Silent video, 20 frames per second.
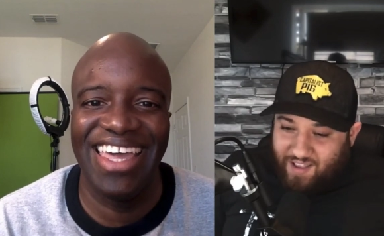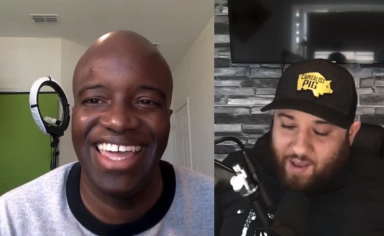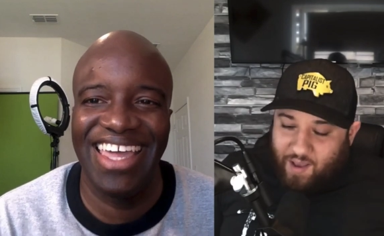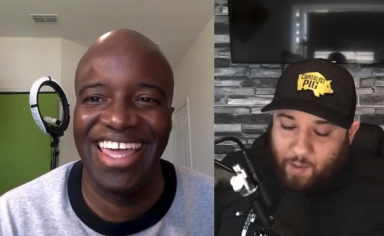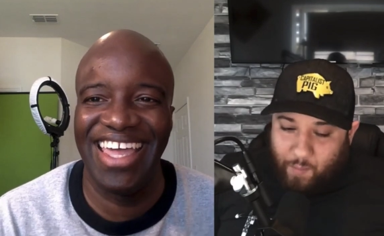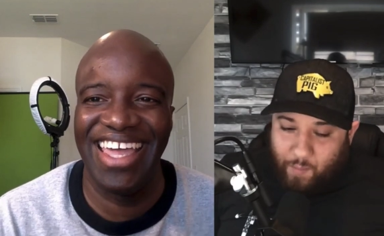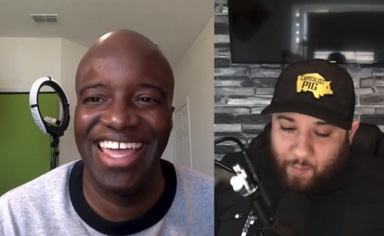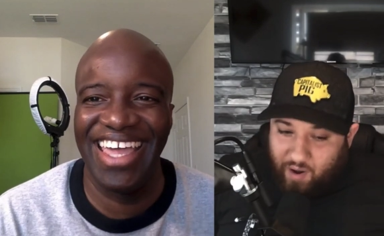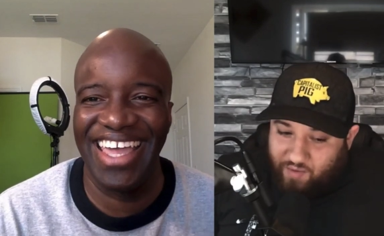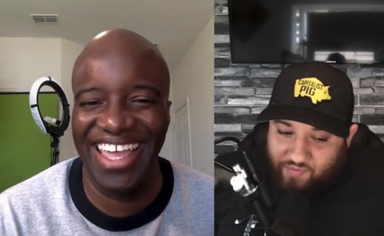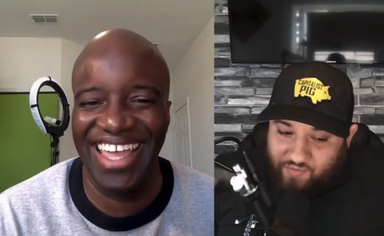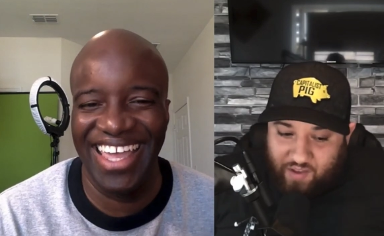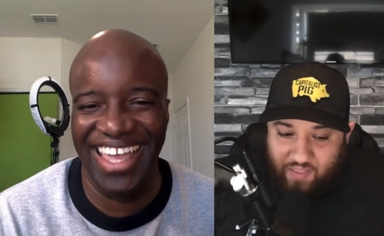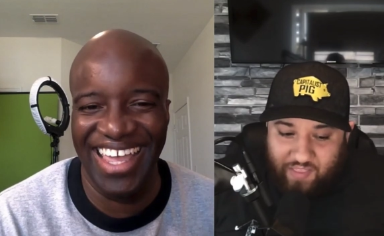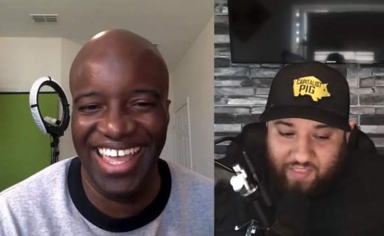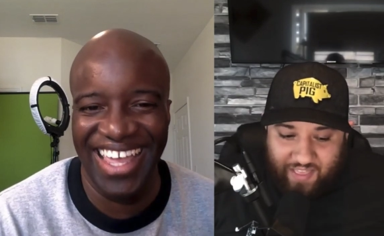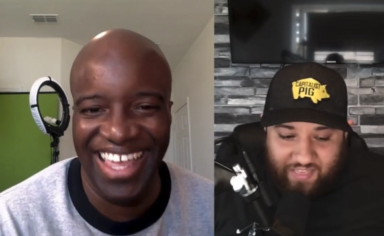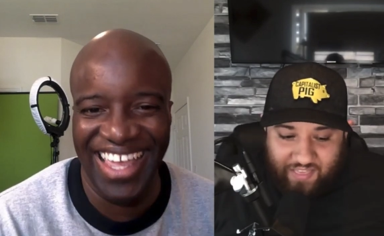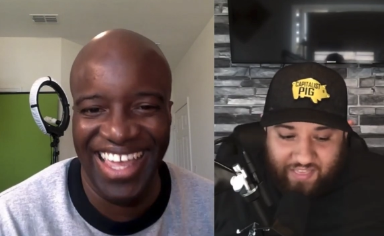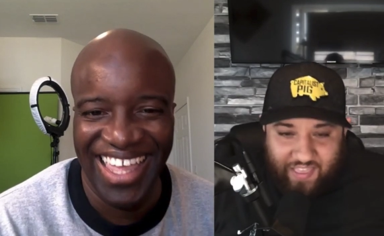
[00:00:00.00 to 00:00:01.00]
Speaker 1: I've
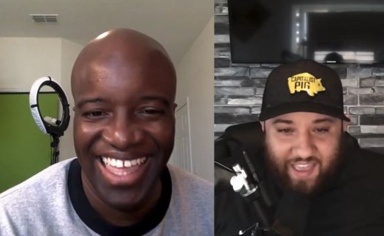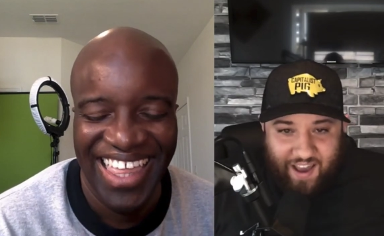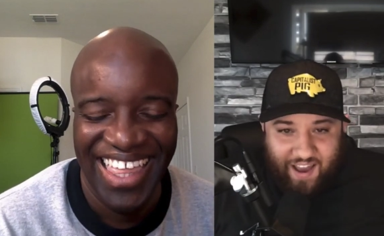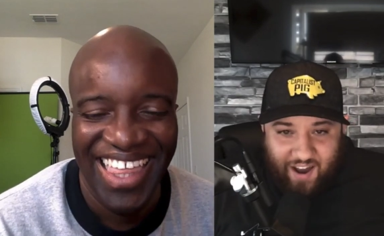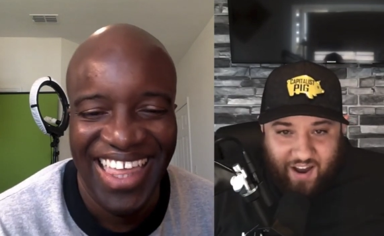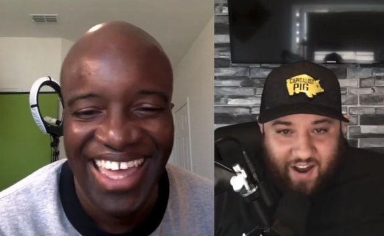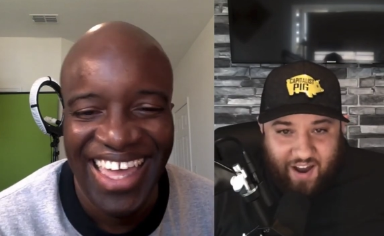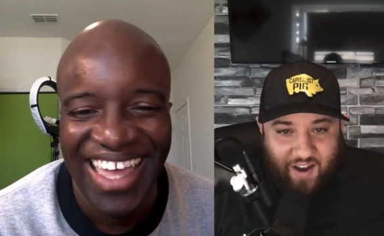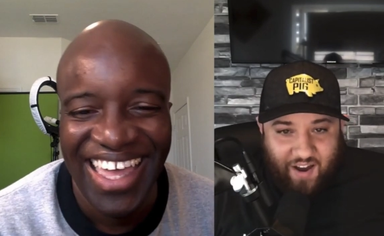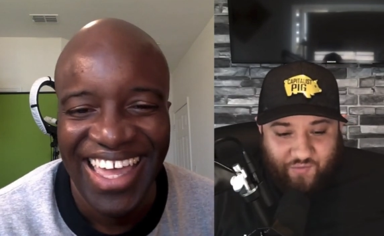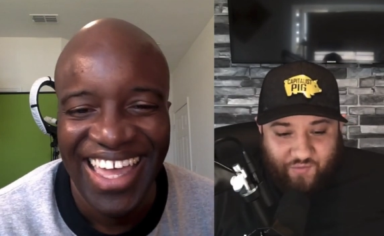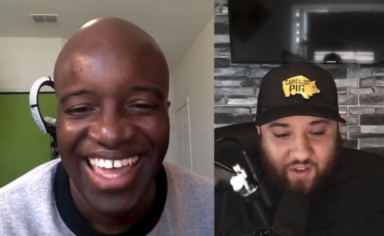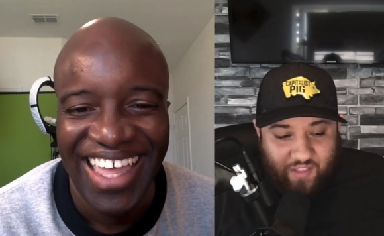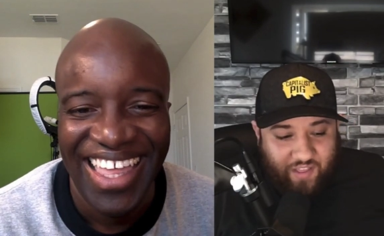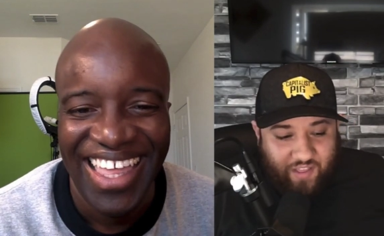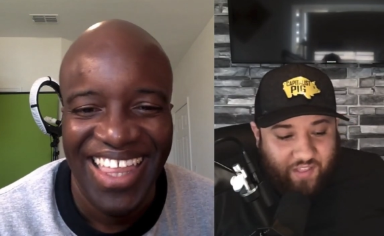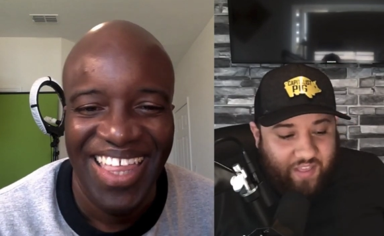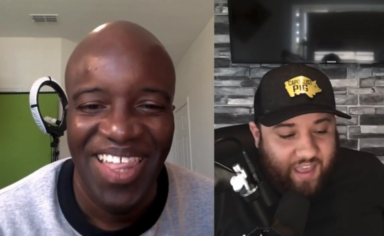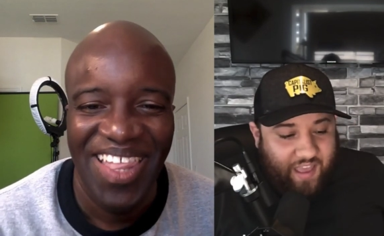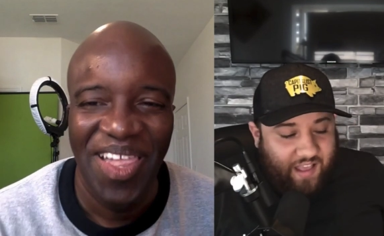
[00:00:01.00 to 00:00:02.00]
done that. Th- I've done
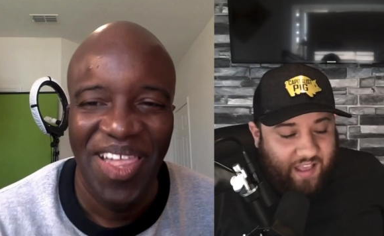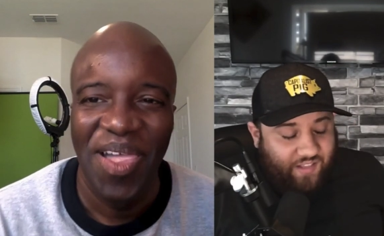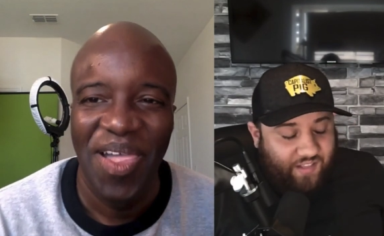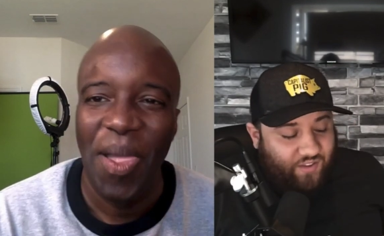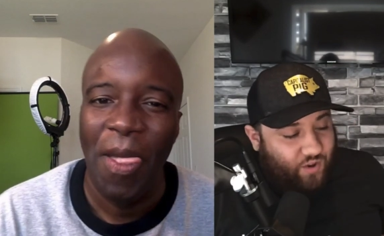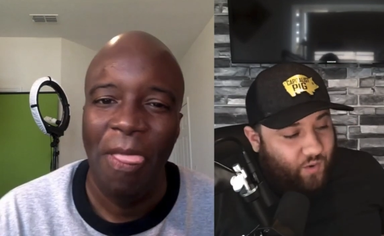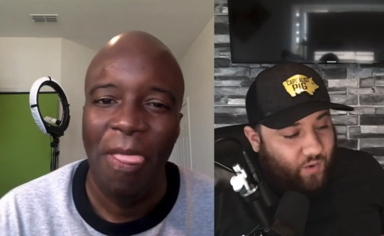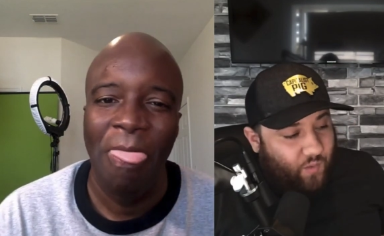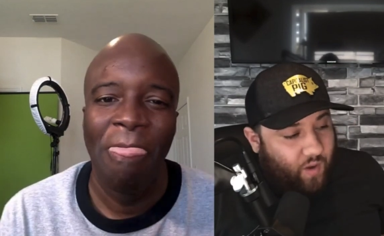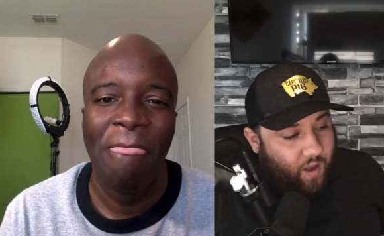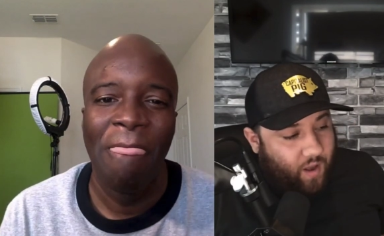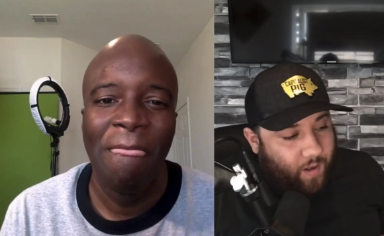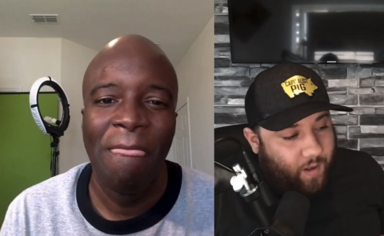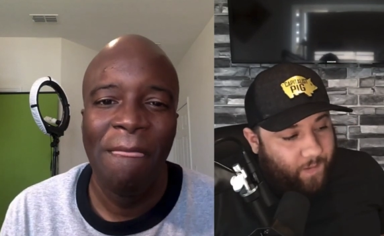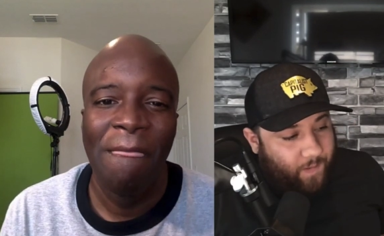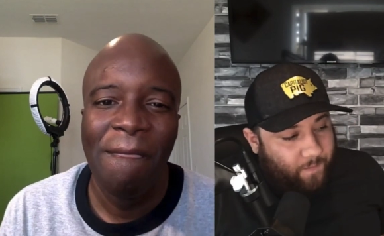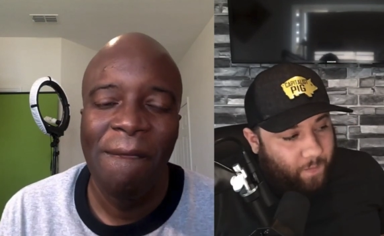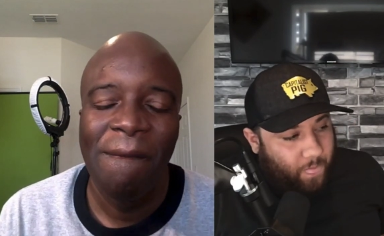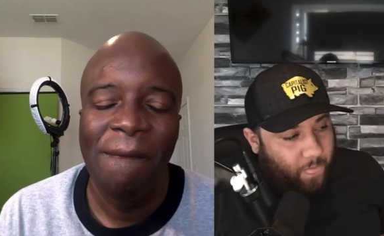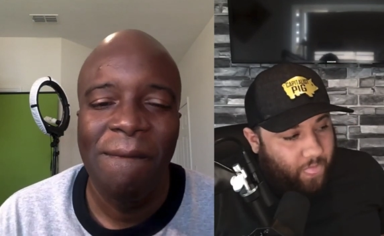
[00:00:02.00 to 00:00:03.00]
it there to
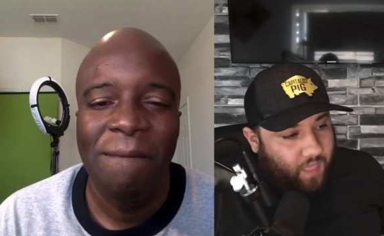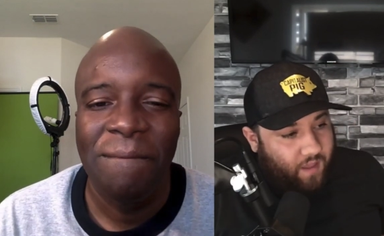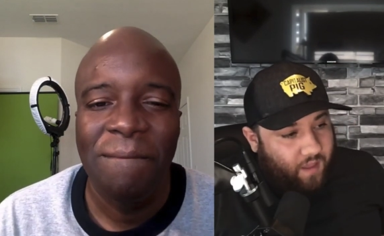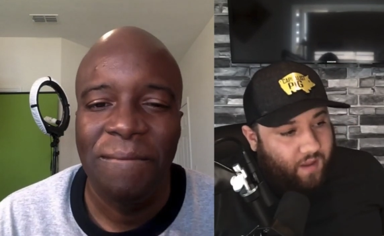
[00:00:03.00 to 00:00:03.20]
um,